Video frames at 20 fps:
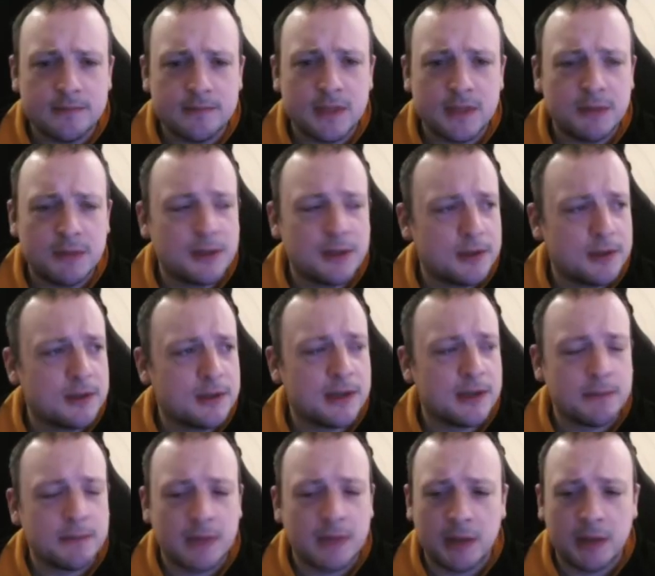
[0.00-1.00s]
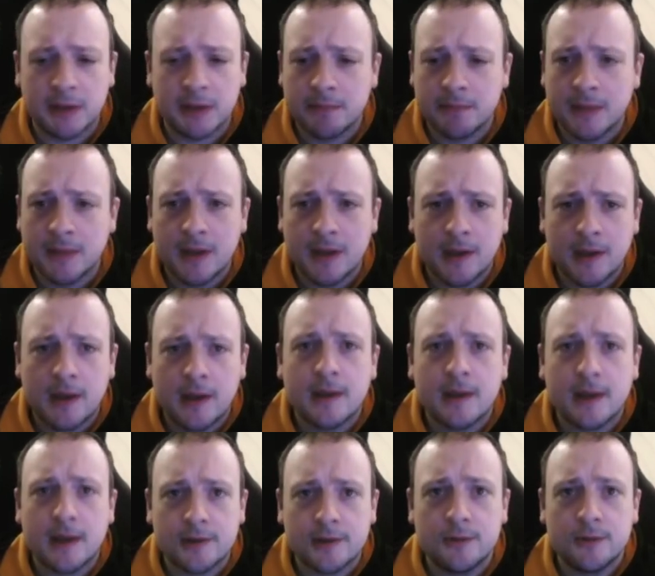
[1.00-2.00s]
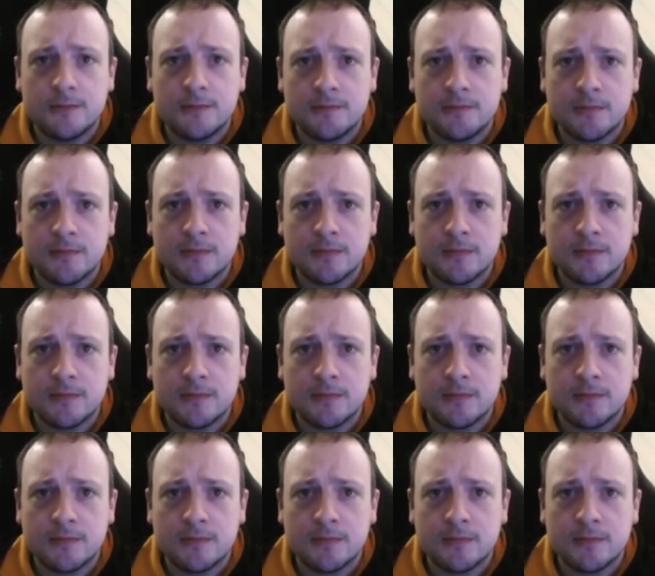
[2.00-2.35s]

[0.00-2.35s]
It's been a good day. Anyway, thanks all.